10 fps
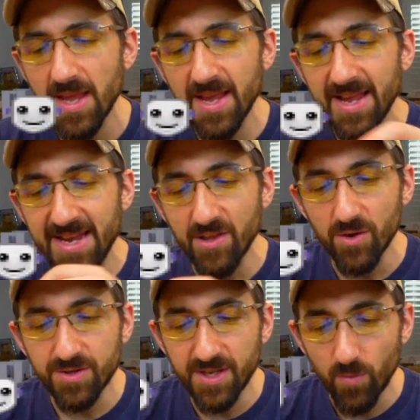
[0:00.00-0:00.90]
He
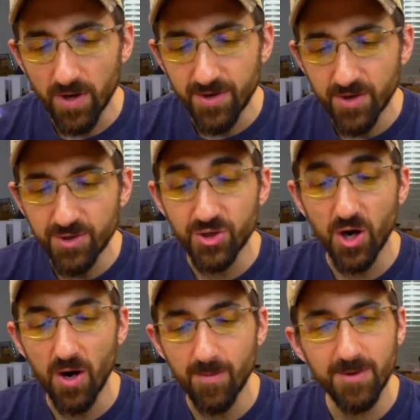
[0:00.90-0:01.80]
looks in wonder,
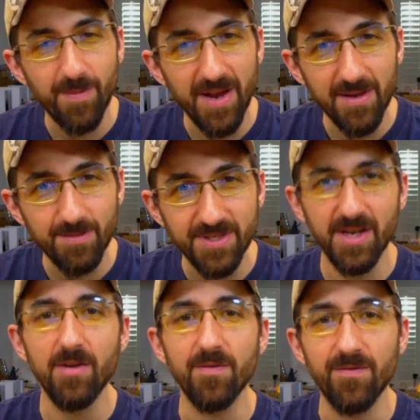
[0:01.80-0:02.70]
charmed by
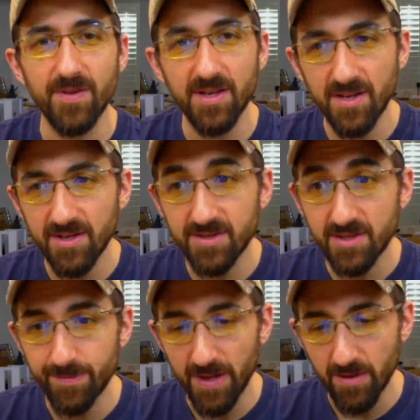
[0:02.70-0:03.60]
himself,
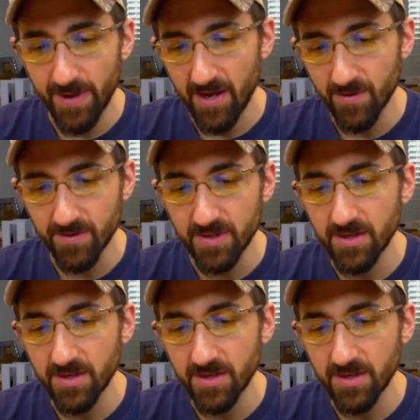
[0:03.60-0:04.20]
spellbound,